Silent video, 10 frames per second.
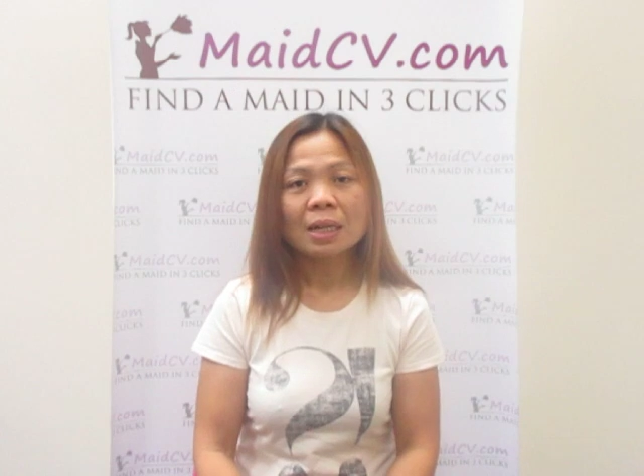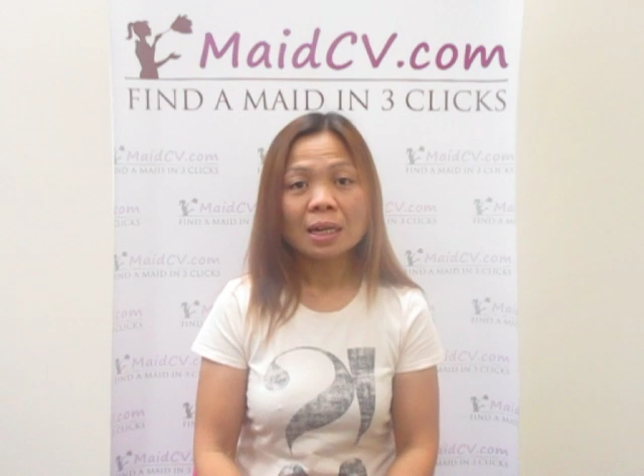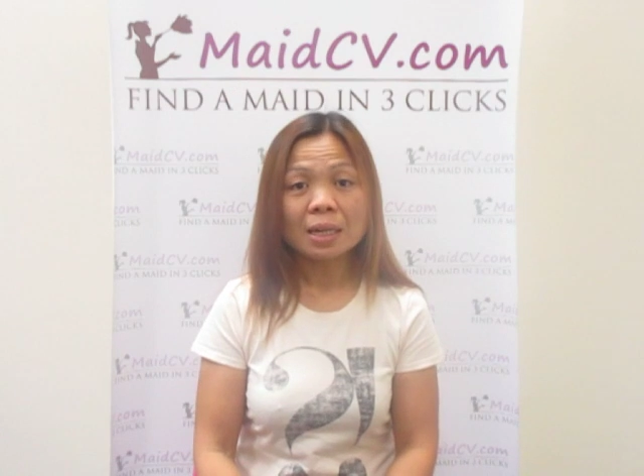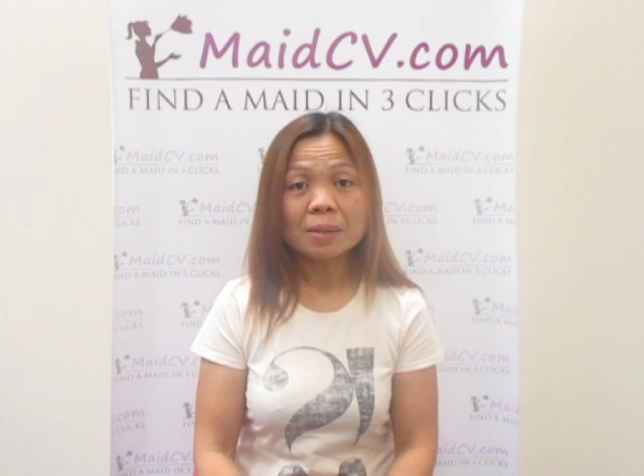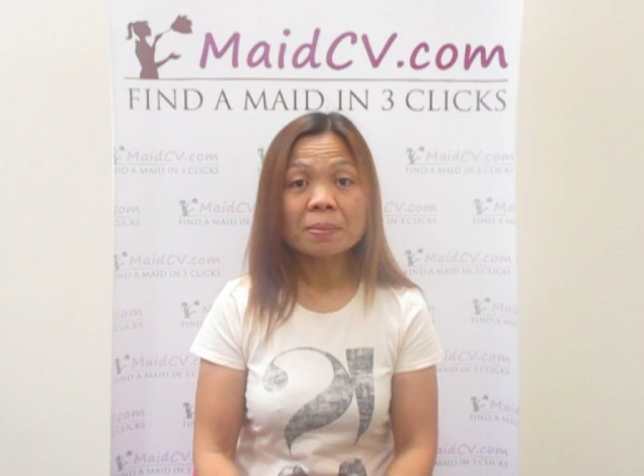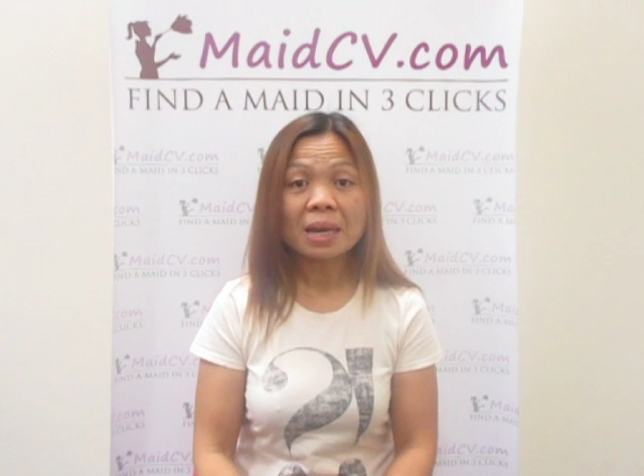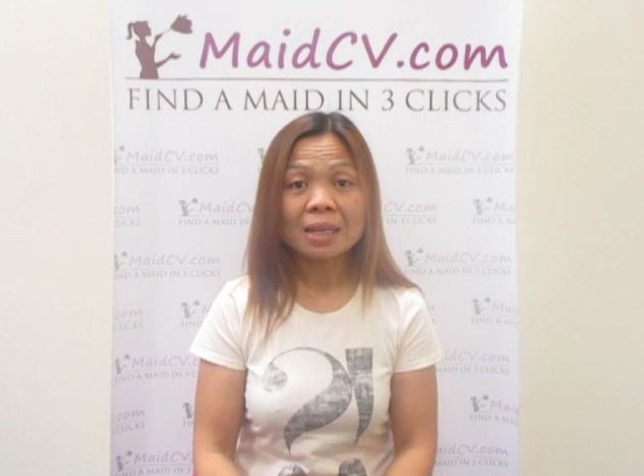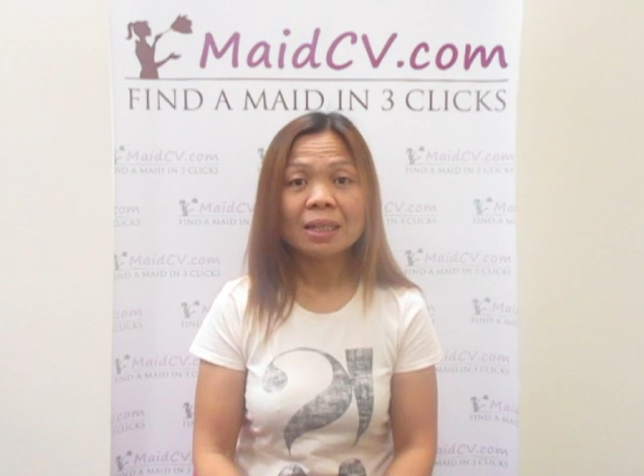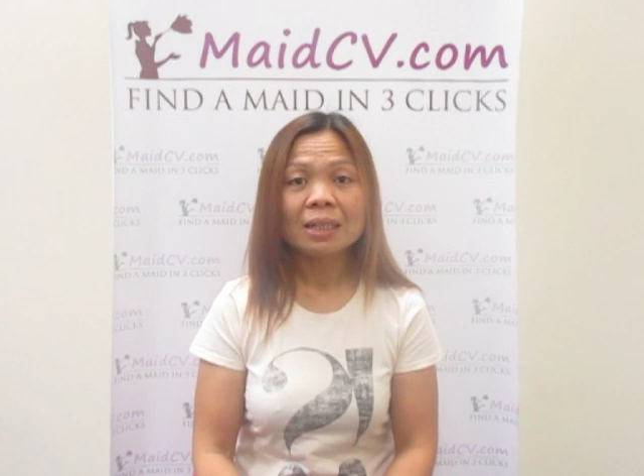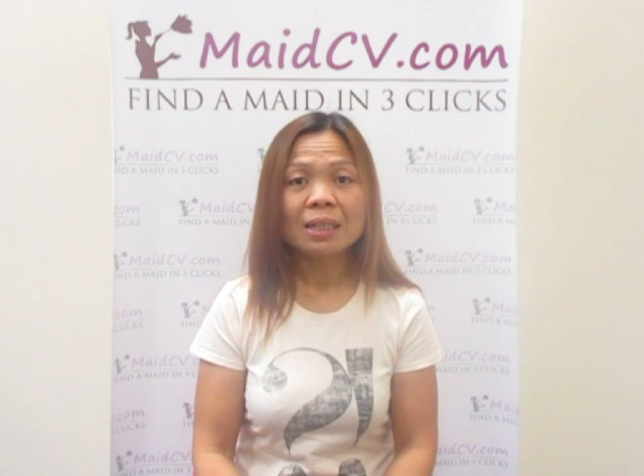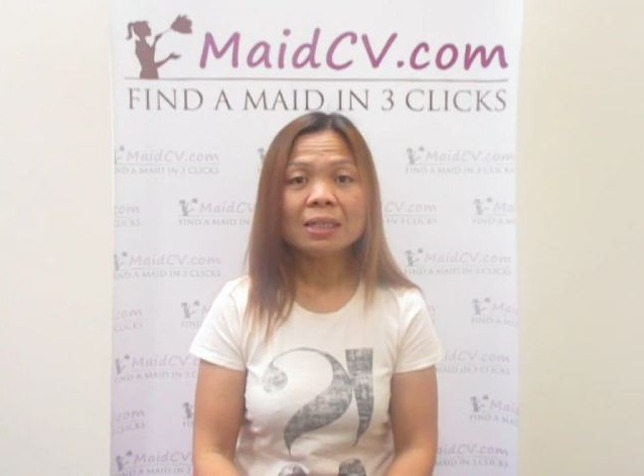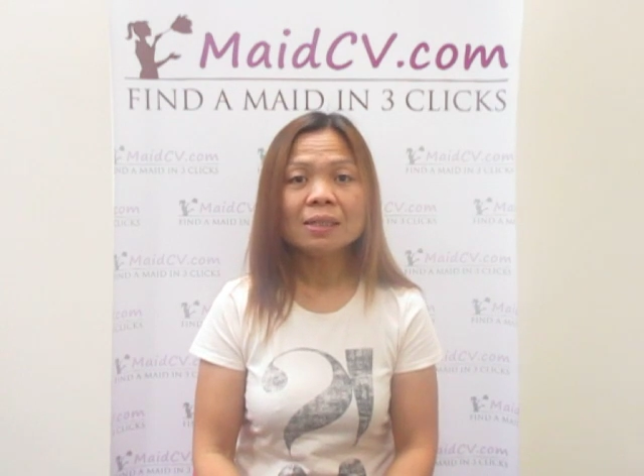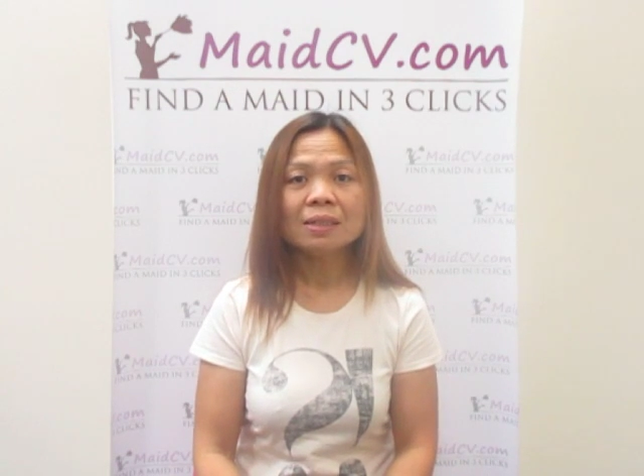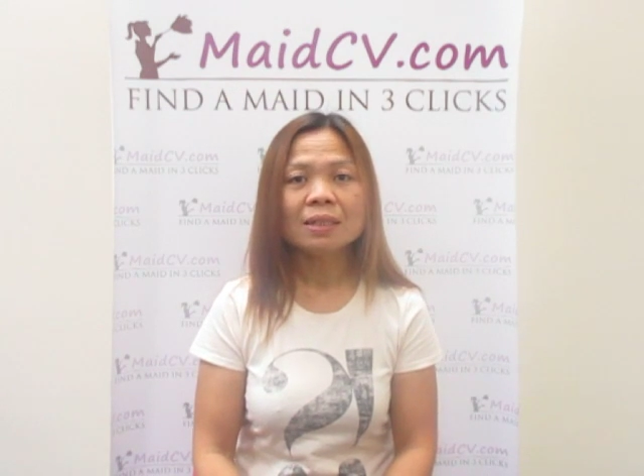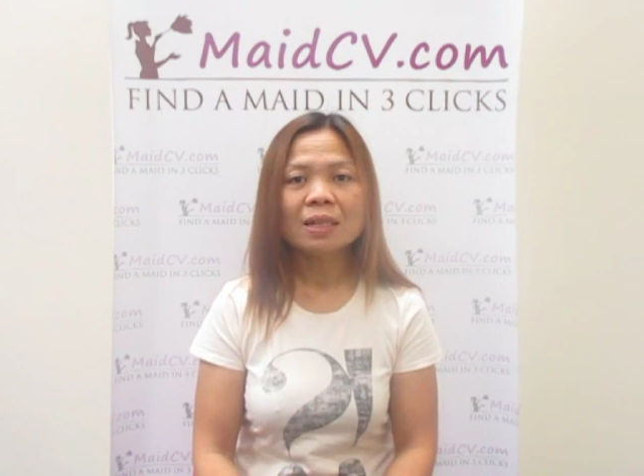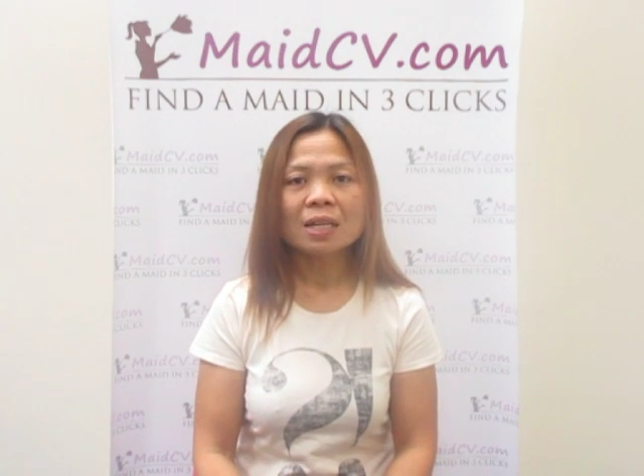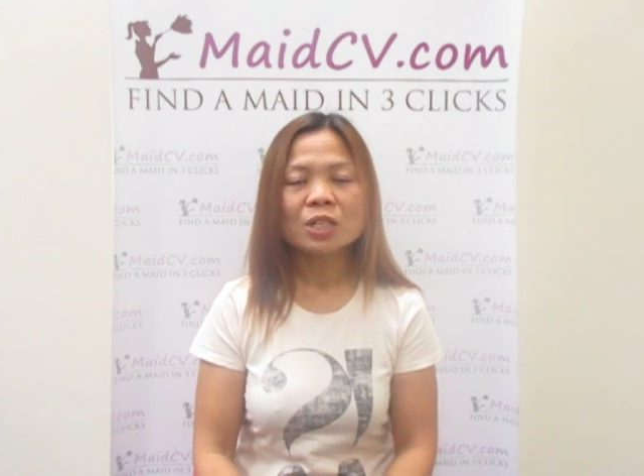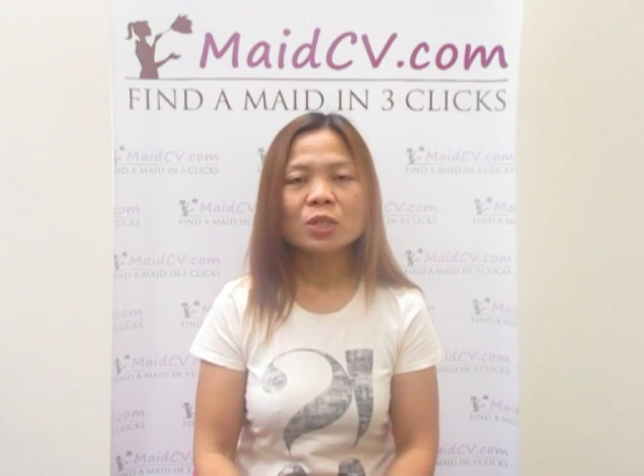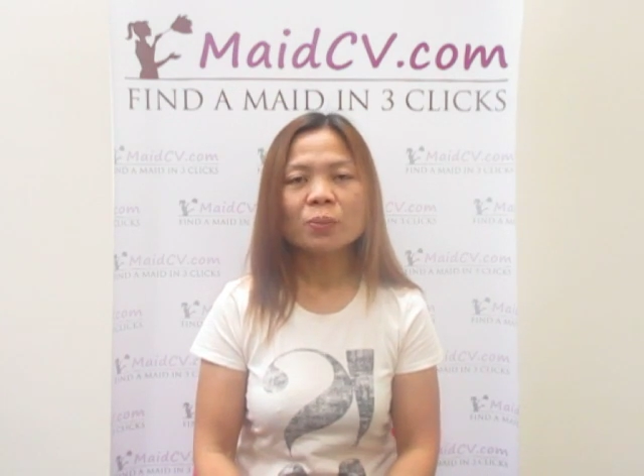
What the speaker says: I am Annalyn Ignacia